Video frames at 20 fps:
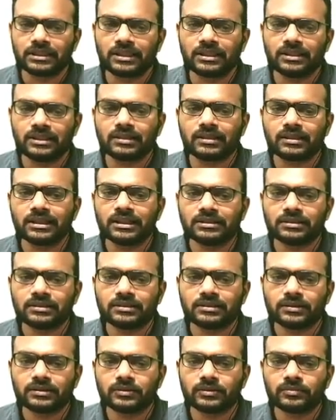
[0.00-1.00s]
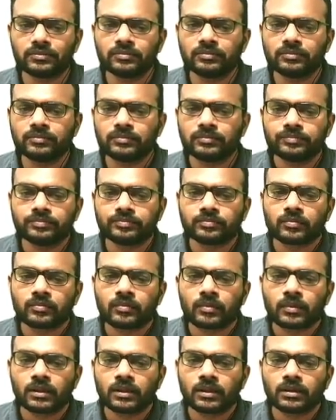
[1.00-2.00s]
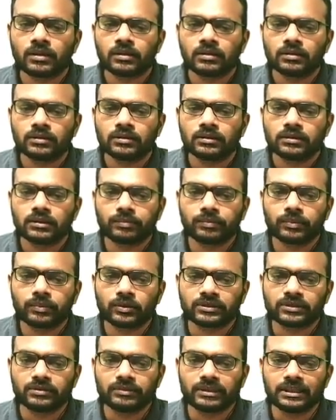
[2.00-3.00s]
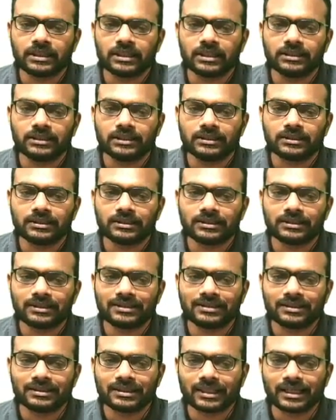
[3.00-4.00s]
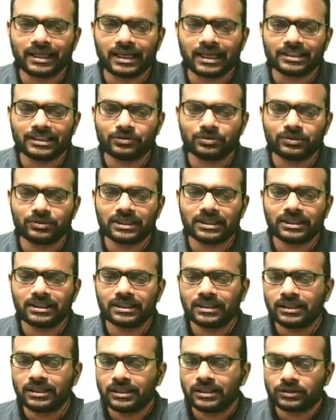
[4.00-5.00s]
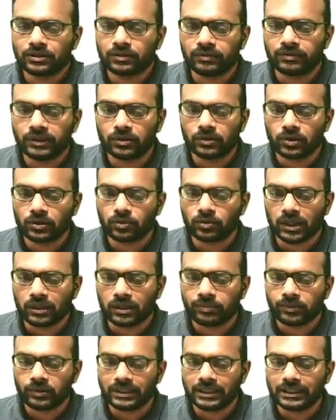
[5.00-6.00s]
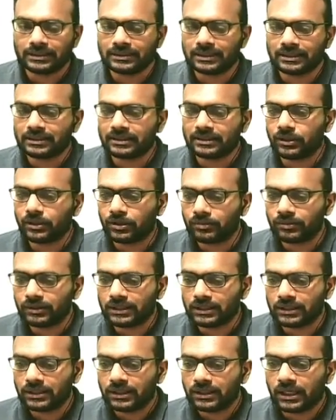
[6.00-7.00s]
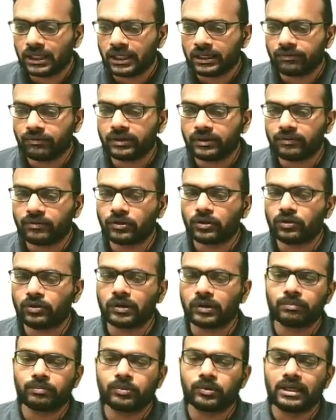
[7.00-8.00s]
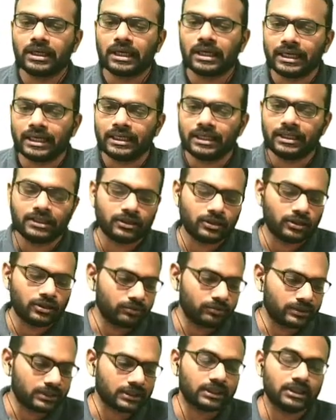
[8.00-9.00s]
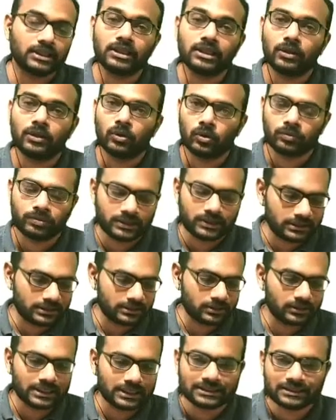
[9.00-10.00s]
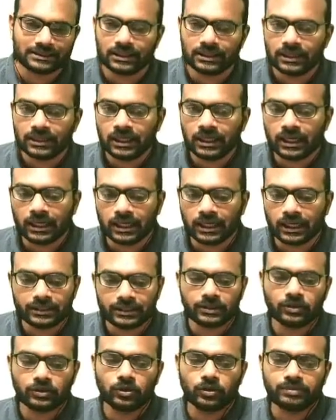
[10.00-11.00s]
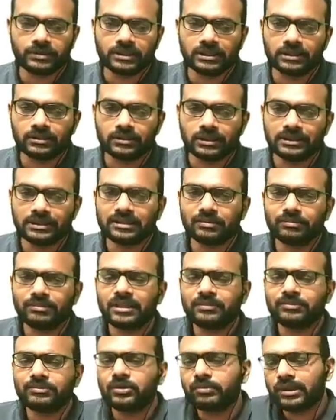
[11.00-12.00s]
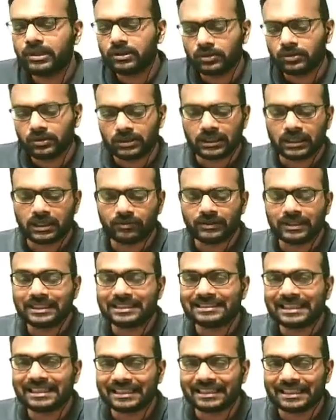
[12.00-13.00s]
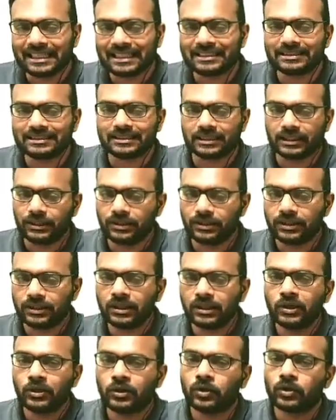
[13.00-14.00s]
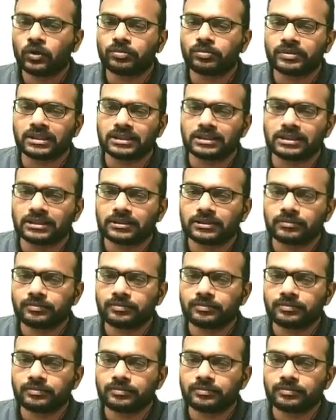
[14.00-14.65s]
Alright, so approximately, this is the catchword here. So we got 1.86 kilometer and we have got 1.98 kilometer in the options. So that's the correct option. Okay, sometimes you may not have the exact answer in your options.